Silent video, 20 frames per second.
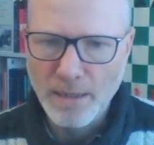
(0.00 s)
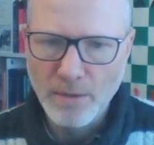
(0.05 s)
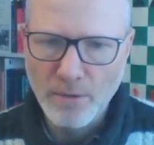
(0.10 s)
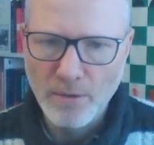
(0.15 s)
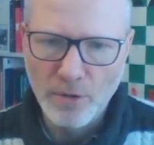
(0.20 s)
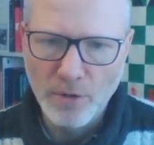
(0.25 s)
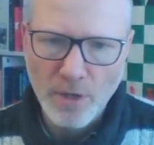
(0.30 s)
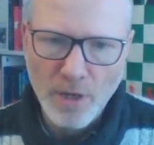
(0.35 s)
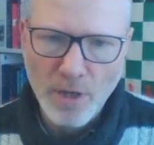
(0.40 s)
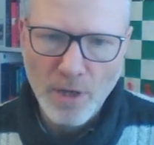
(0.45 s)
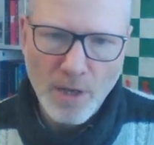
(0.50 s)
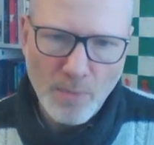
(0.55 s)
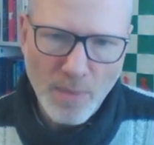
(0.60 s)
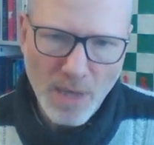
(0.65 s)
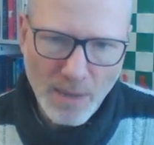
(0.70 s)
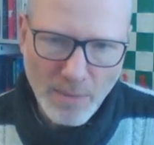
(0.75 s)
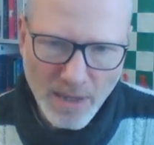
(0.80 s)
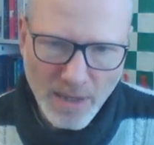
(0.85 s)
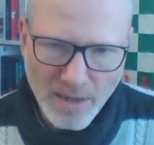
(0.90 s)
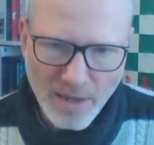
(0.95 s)
or
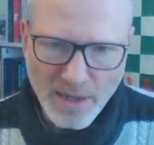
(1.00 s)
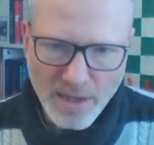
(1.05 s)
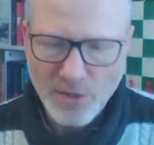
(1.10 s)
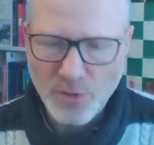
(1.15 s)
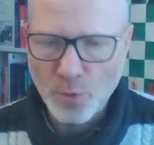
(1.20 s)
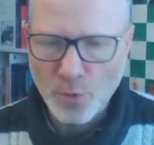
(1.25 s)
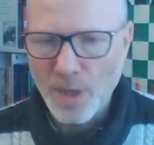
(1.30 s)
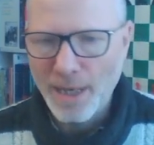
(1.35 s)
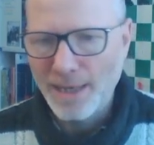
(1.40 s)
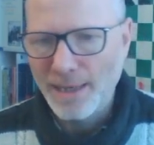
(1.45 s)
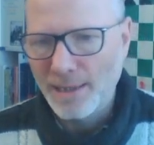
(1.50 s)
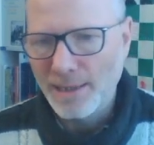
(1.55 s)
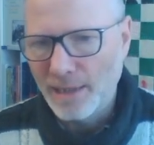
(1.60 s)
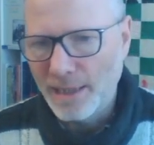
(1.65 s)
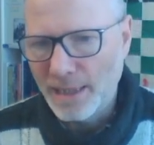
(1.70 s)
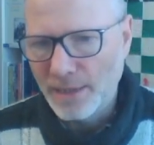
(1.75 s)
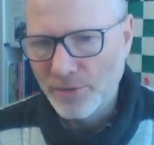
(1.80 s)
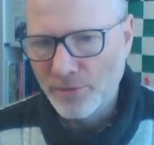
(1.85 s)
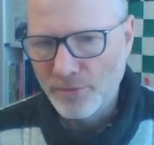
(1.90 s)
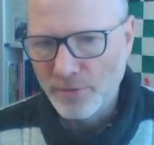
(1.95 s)
maybe this way
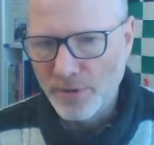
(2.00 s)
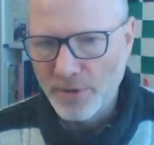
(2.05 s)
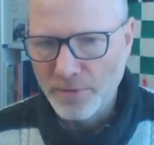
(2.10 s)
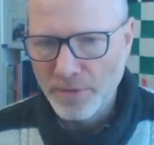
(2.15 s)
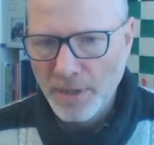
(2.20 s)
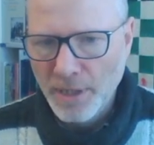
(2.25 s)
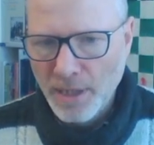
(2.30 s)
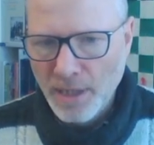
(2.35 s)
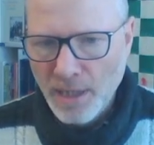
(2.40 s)
later on.